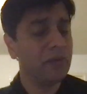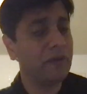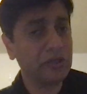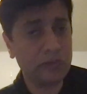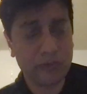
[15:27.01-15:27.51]

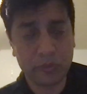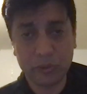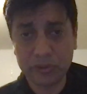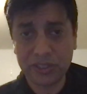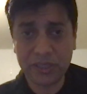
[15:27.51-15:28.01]
Went to a few
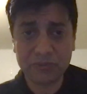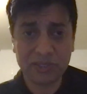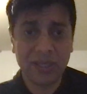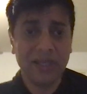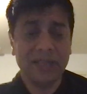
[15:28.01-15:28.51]

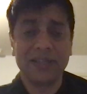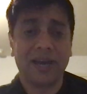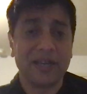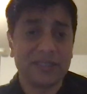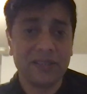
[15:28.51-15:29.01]
museums.
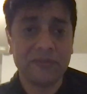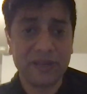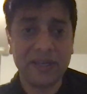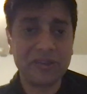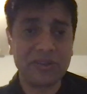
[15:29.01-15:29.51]
The other
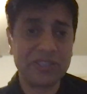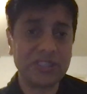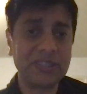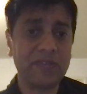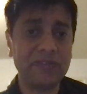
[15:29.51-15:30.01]
very
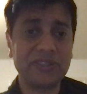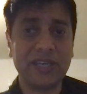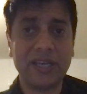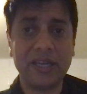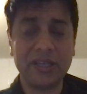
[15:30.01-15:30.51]
interesting thing with
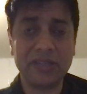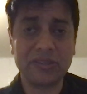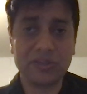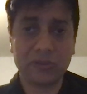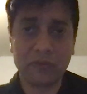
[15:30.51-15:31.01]
Siena
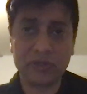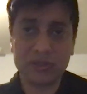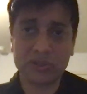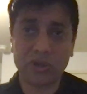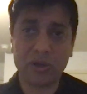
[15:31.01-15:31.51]
is we
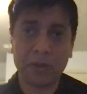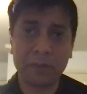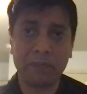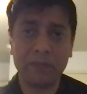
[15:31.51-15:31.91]
saw